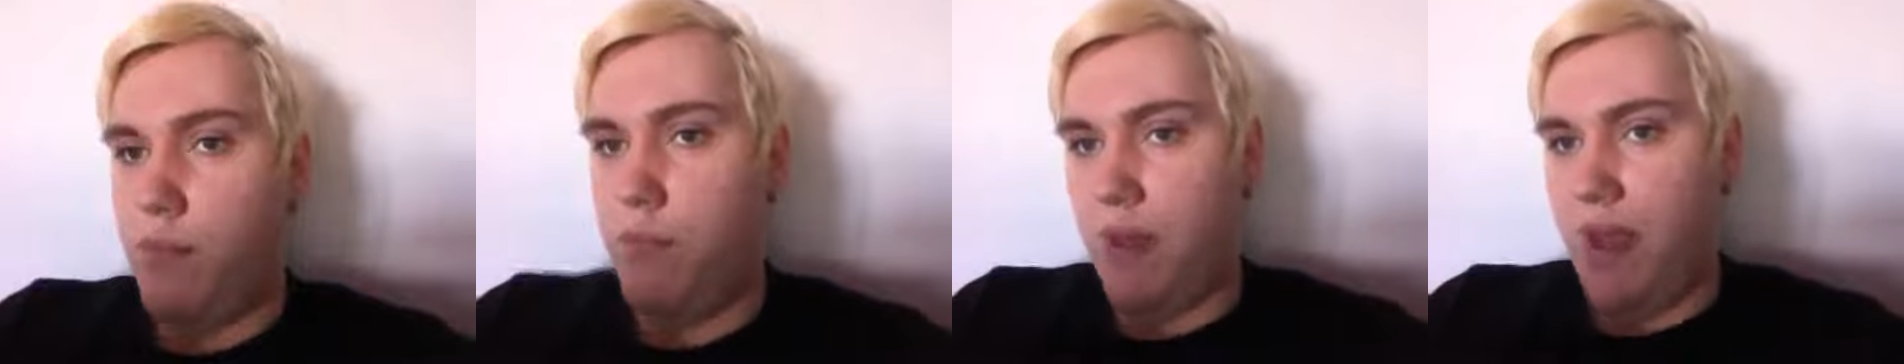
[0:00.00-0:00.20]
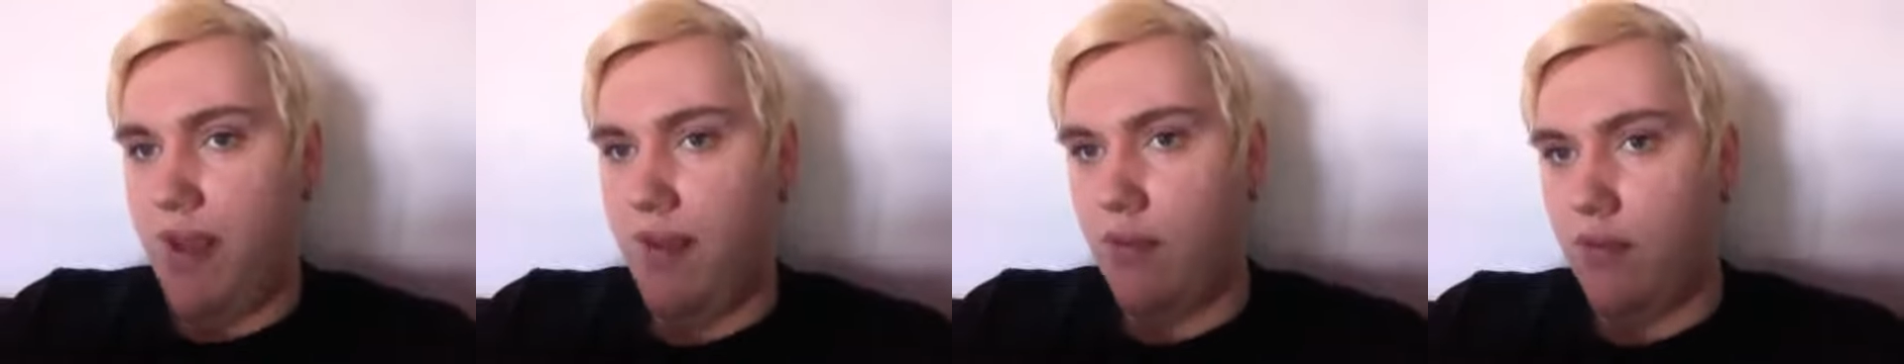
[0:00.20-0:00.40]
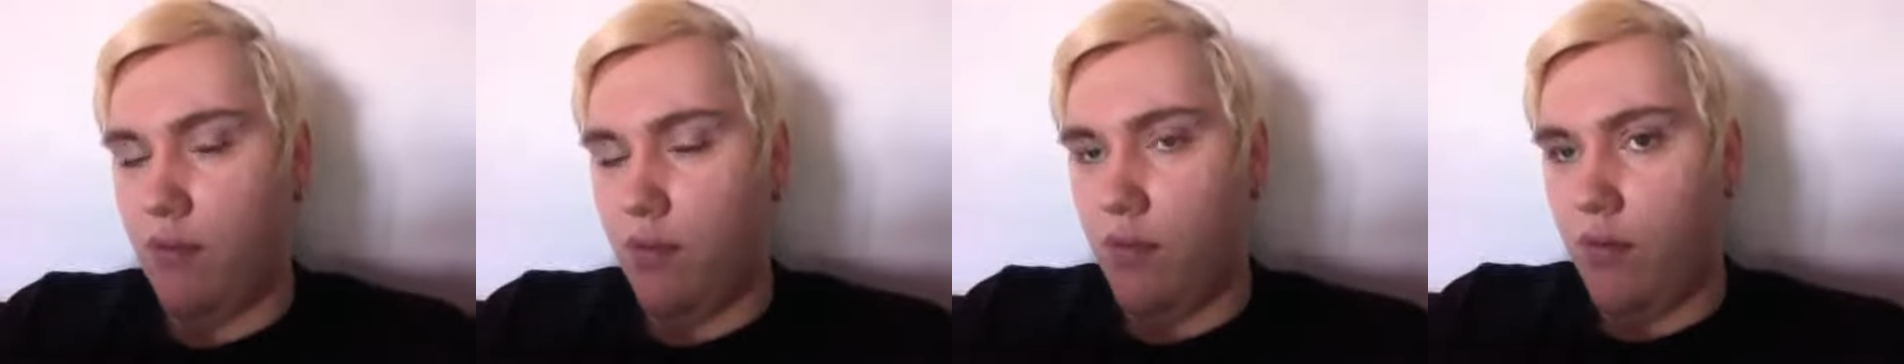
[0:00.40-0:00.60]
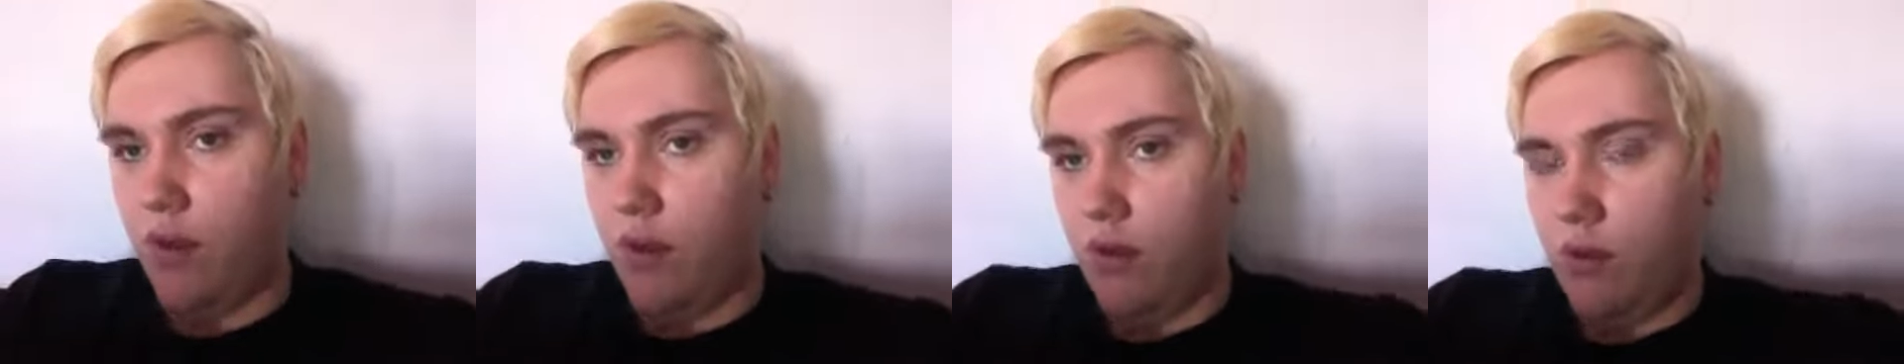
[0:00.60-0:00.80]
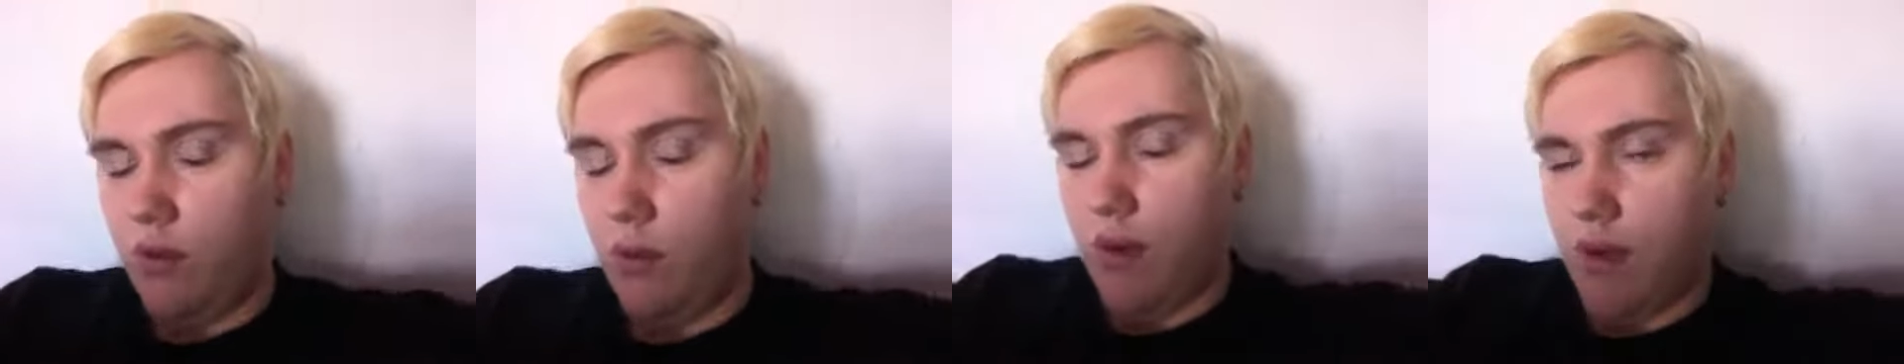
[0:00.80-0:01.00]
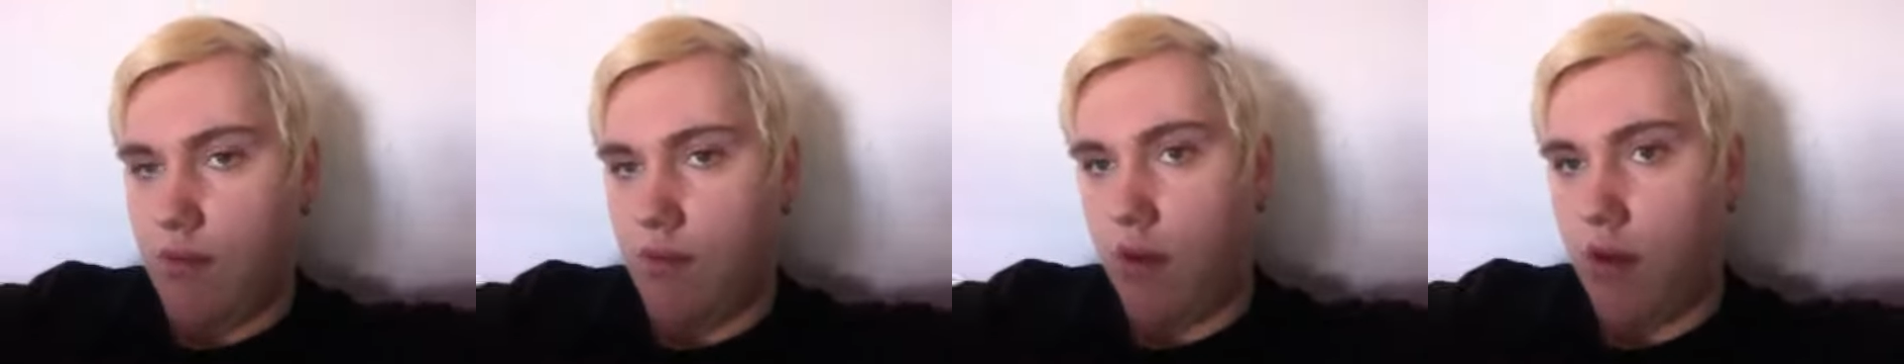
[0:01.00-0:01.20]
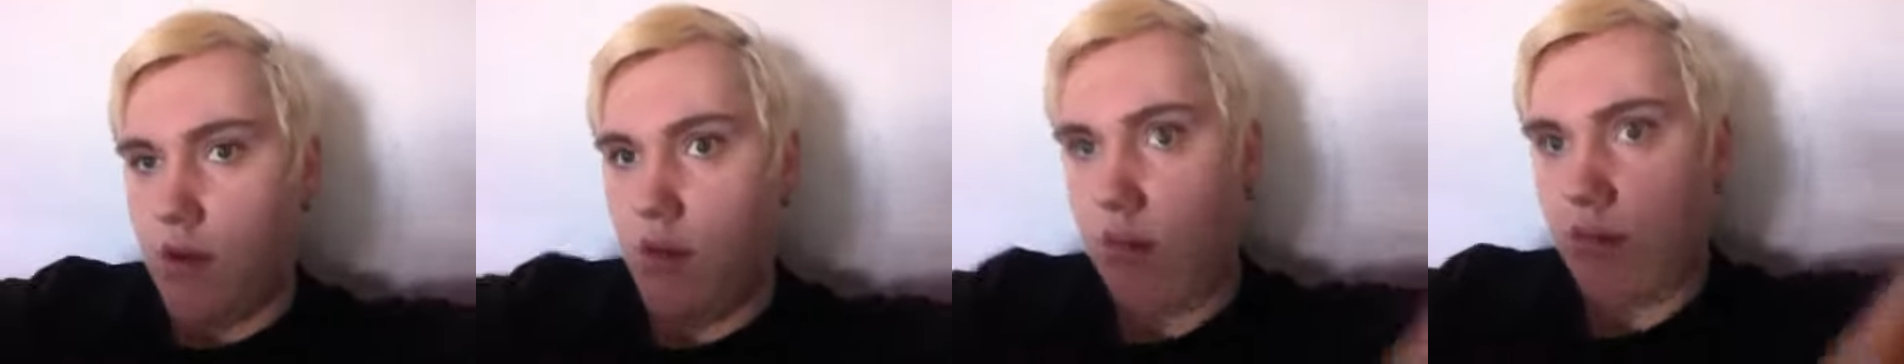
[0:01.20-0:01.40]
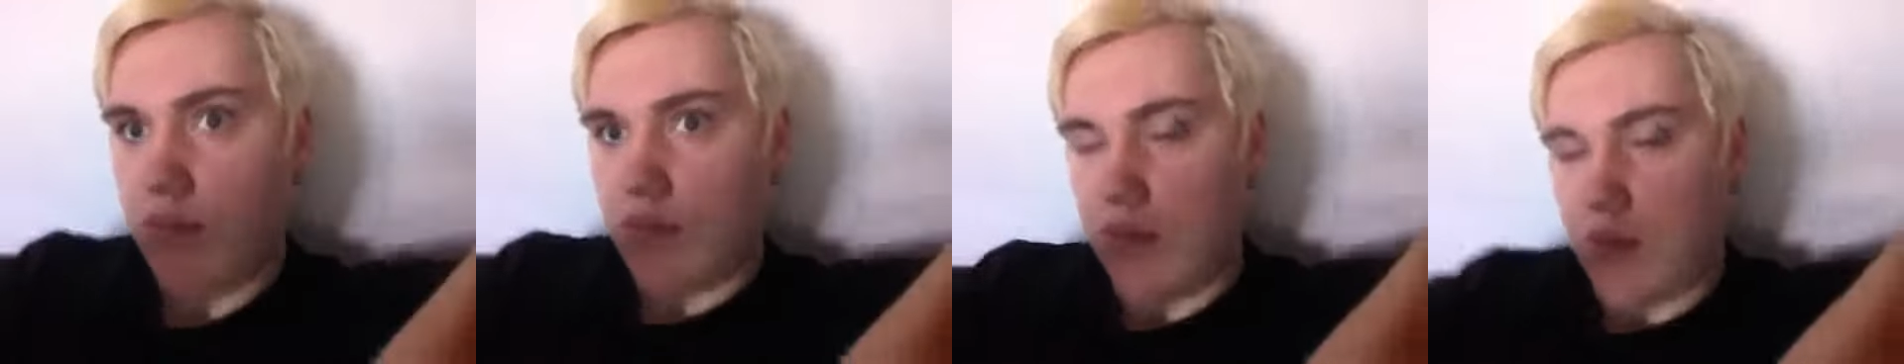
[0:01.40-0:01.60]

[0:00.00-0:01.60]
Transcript: best review ever.